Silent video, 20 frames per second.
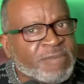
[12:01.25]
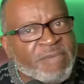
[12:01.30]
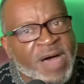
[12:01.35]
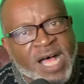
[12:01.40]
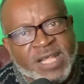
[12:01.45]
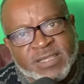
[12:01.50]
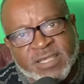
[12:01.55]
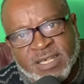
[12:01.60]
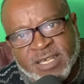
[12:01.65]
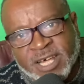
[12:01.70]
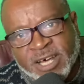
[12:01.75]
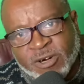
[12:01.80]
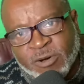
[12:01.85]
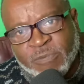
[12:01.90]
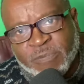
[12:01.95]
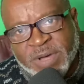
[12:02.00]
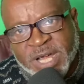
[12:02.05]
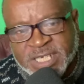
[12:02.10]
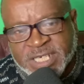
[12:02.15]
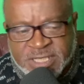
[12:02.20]
about the little
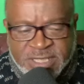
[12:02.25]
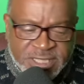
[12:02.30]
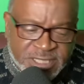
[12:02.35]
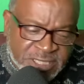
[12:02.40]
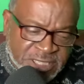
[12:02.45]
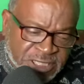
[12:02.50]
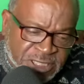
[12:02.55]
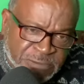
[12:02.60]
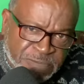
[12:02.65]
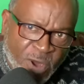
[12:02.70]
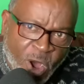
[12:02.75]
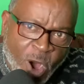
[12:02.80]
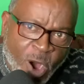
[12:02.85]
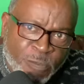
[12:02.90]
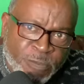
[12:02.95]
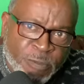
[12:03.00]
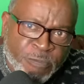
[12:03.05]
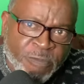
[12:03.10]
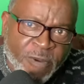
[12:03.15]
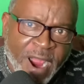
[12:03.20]
business, the small
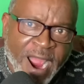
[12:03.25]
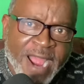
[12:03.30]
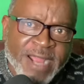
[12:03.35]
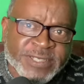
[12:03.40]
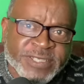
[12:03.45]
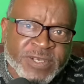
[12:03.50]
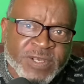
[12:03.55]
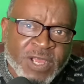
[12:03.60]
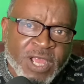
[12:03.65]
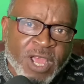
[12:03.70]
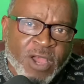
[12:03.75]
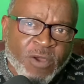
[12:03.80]
proprietor.